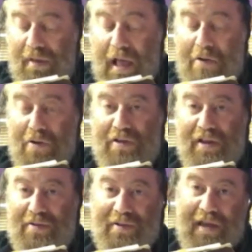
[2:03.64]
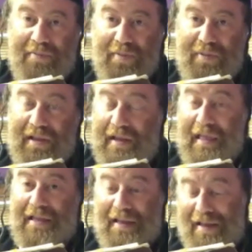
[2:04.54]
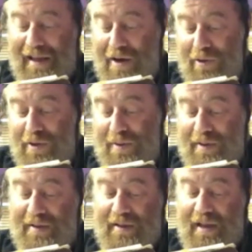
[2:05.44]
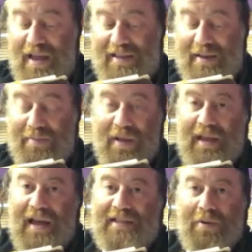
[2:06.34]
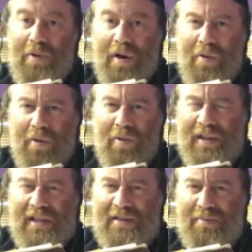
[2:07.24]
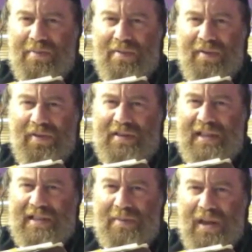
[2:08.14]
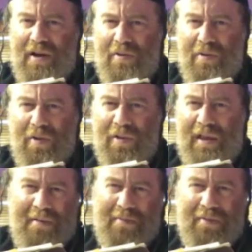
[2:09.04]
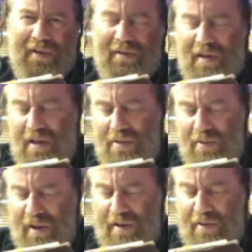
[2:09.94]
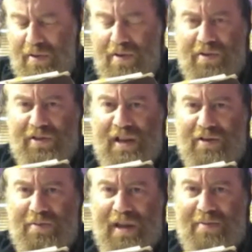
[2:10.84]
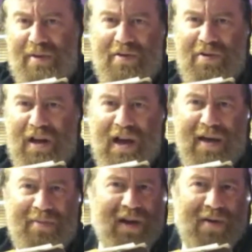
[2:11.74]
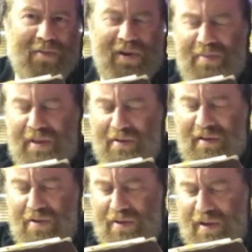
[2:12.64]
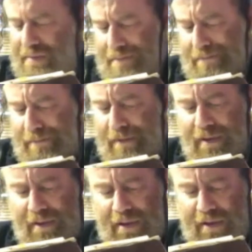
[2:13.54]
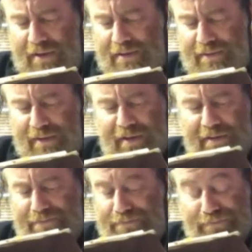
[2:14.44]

How old are you? Like people, how old are you? I said, well, what does difference does it make how old they are? What are you? You're trying to marry me? You're a guy. I'm a guy. What do you mean? How old are you? Right?